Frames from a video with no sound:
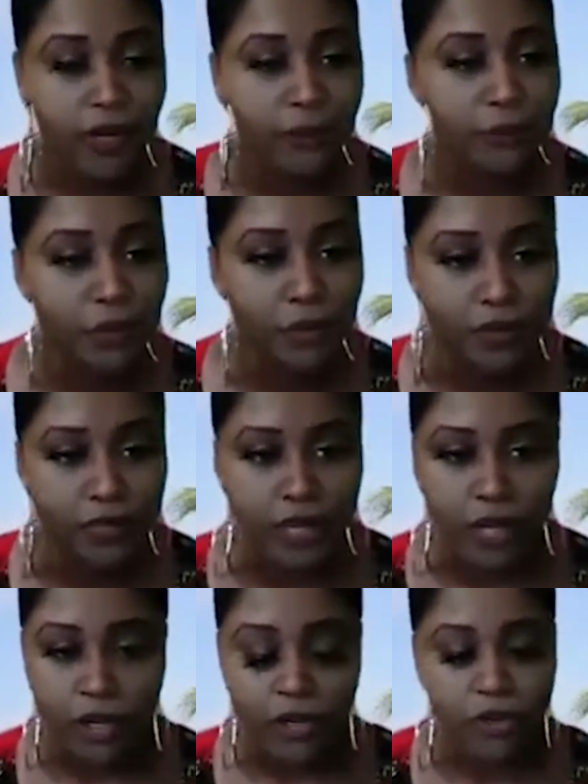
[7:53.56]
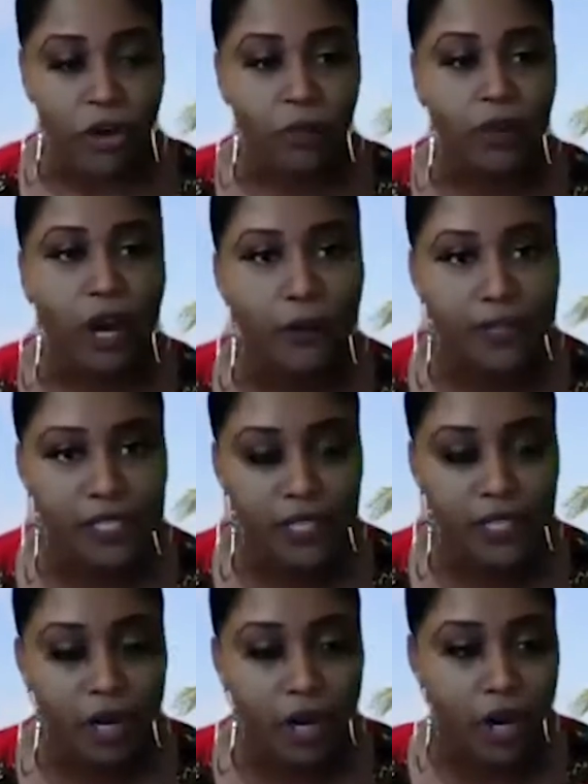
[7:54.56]
beauty? You know, we always hear,
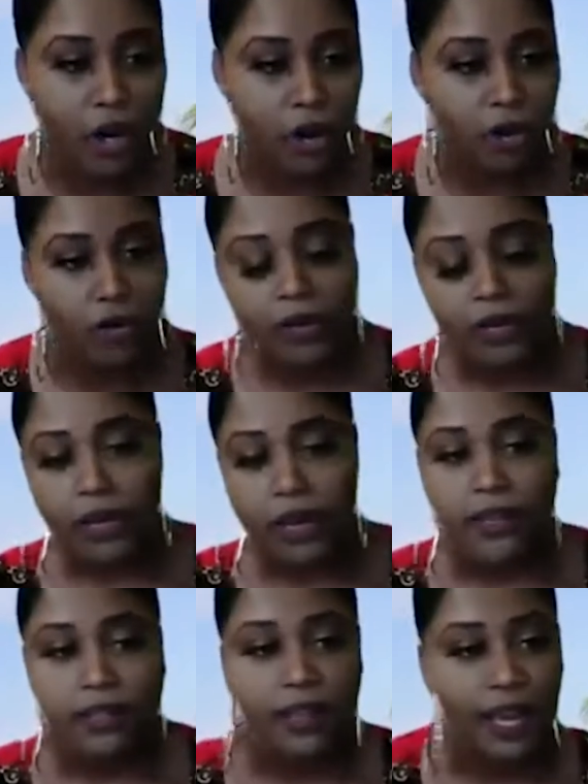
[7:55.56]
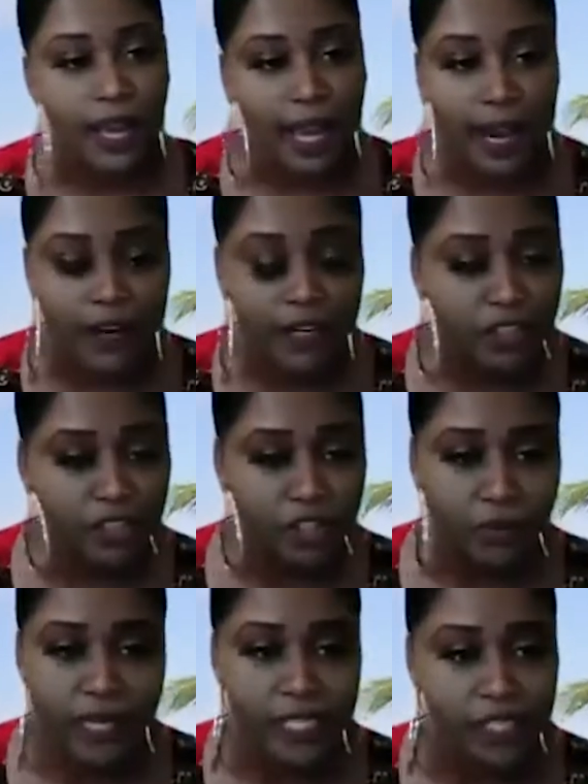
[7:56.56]
oh, the hair industry
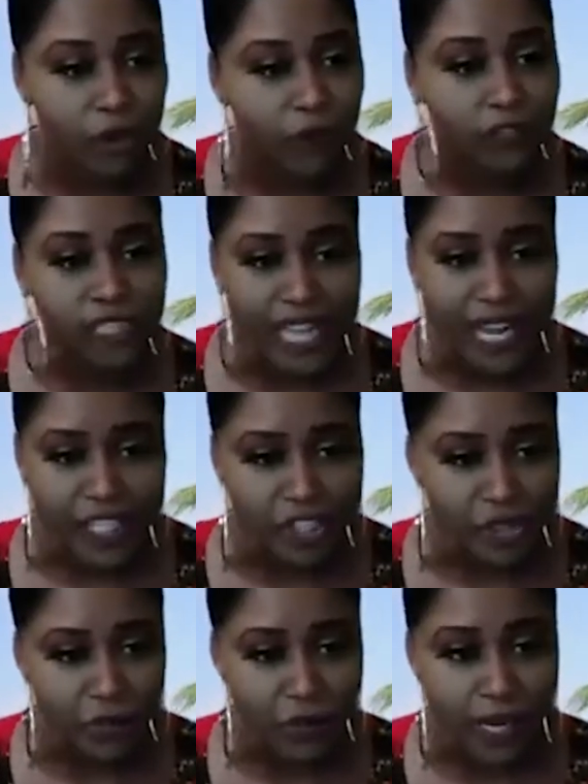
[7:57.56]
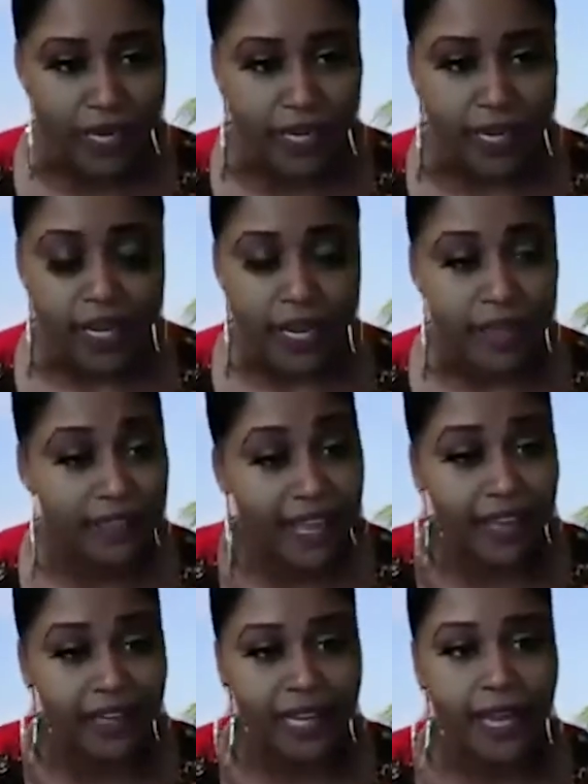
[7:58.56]
is oversaturated. And that,
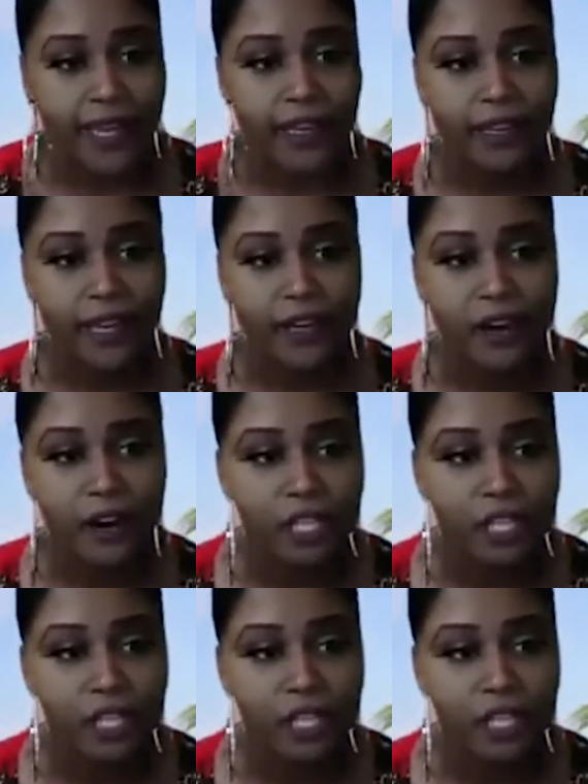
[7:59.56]
like, can cause